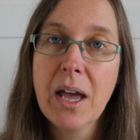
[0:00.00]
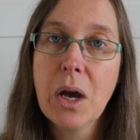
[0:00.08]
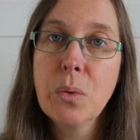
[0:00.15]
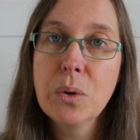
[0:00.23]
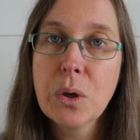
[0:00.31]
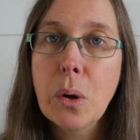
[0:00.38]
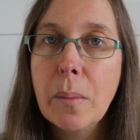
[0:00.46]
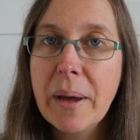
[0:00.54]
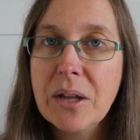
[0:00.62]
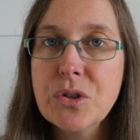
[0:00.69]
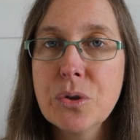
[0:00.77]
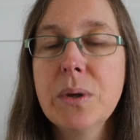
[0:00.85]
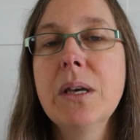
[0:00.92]
I would go
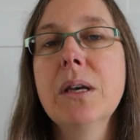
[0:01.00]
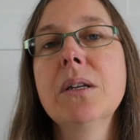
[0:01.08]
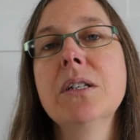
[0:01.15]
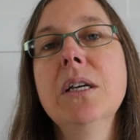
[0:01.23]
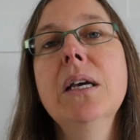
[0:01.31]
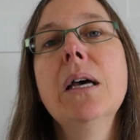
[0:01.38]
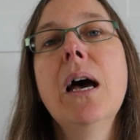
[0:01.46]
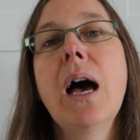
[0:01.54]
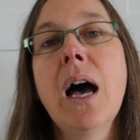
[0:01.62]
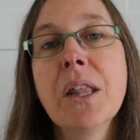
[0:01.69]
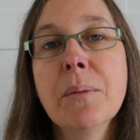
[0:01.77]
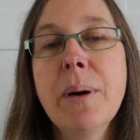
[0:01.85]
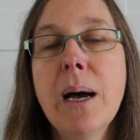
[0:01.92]
about doing it.
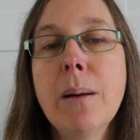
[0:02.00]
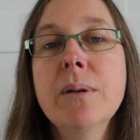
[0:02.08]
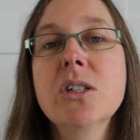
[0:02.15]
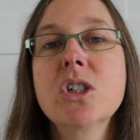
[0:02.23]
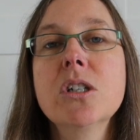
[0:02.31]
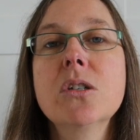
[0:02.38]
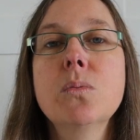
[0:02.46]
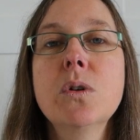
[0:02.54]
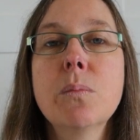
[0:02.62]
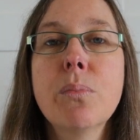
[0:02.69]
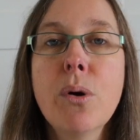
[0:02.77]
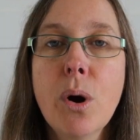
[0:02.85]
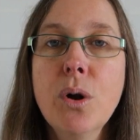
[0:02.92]
Other publishers would
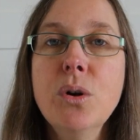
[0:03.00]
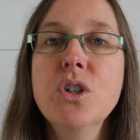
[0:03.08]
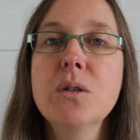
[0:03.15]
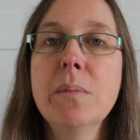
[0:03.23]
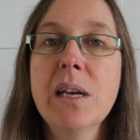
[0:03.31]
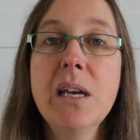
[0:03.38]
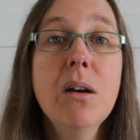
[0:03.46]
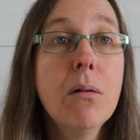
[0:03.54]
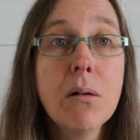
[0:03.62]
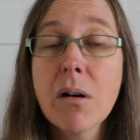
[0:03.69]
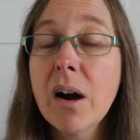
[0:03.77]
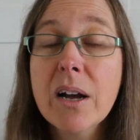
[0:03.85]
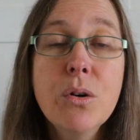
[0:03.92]
approach me,
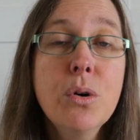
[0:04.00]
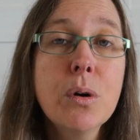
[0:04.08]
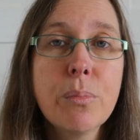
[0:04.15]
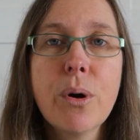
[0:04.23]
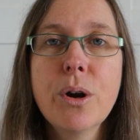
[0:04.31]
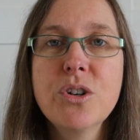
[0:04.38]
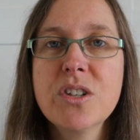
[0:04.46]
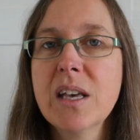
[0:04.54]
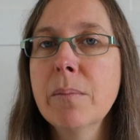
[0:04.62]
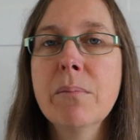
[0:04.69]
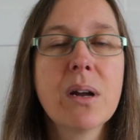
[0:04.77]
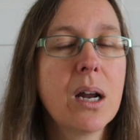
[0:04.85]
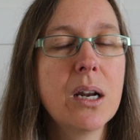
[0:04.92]
or I could approach
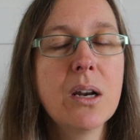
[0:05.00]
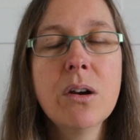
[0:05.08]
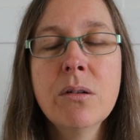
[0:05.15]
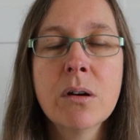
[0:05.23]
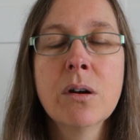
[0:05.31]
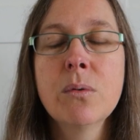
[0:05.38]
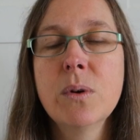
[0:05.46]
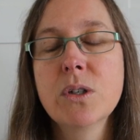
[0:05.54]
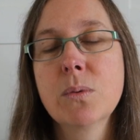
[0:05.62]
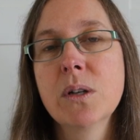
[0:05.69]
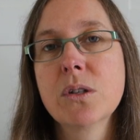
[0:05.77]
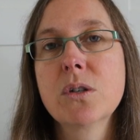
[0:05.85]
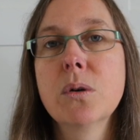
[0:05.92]
them, but I don't know which
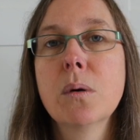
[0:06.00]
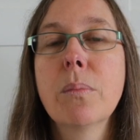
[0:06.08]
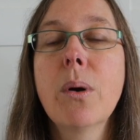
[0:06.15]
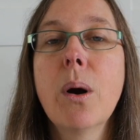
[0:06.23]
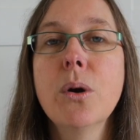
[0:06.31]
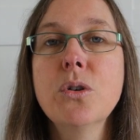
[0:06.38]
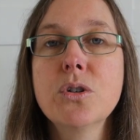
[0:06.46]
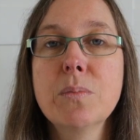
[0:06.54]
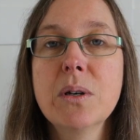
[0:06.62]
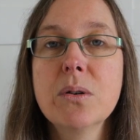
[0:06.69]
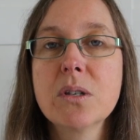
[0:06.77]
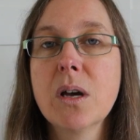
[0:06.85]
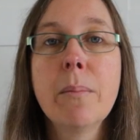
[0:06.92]
ones to approach
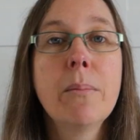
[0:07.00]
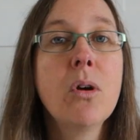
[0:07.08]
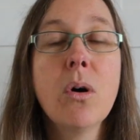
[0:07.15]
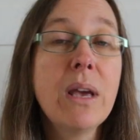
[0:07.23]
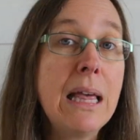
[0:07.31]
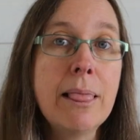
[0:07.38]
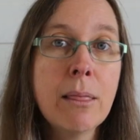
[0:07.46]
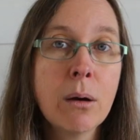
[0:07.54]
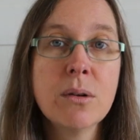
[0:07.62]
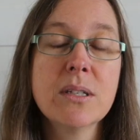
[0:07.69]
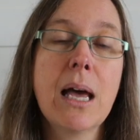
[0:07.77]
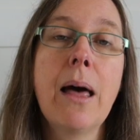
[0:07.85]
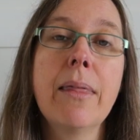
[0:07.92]
because I'm not in
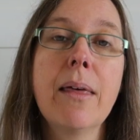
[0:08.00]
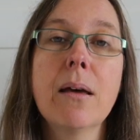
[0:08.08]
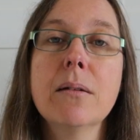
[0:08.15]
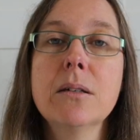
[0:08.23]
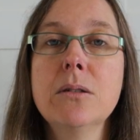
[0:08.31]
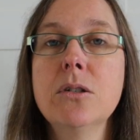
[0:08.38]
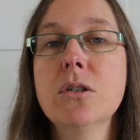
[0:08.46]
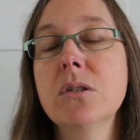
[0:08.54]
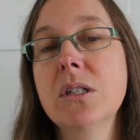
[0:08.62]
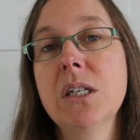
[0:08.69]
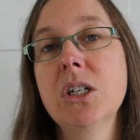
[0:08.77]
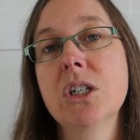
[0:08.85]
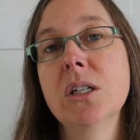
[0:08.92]
those other
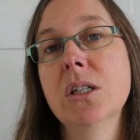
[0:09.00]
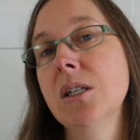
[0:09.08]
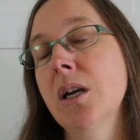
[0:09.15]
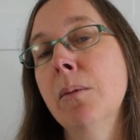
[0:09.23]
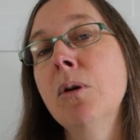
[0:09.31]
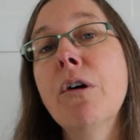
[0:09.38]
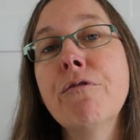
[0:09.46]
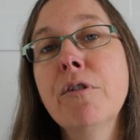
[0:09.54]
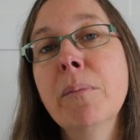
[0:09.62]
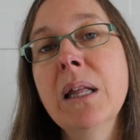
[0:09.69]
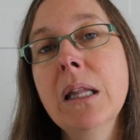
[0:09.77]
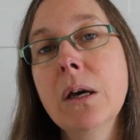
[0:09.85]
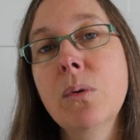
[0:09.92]
jurisdictions and I'm not
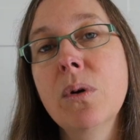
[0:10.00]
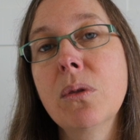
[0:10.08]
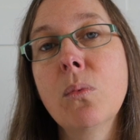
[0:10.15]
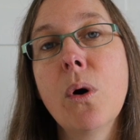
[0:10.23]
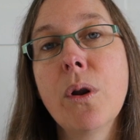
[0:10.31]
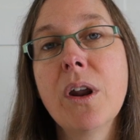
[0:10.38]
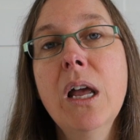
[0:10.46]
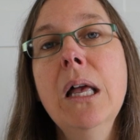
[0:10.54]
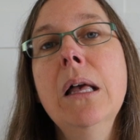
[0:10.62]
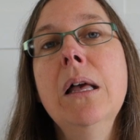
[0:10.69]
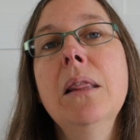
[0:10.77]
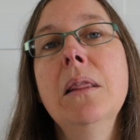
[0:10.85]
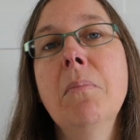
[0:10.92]
familiar with what
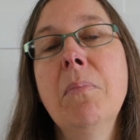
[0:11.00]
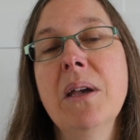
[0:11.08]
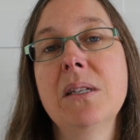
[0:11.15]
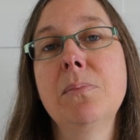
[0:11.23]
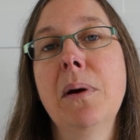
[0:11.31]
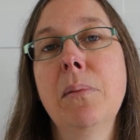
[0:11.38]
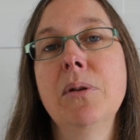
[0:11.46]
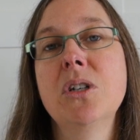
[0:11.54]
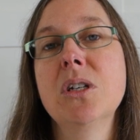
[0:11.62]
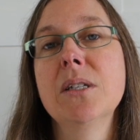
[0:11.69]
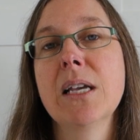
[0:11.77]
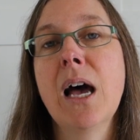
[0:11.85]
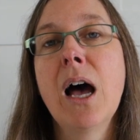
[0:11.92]
the best
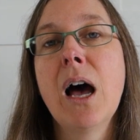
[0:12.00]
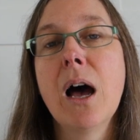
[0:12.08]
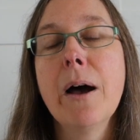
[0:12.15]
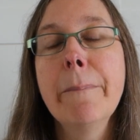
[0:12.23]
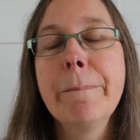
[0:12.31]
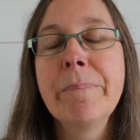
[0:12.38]
publishers are.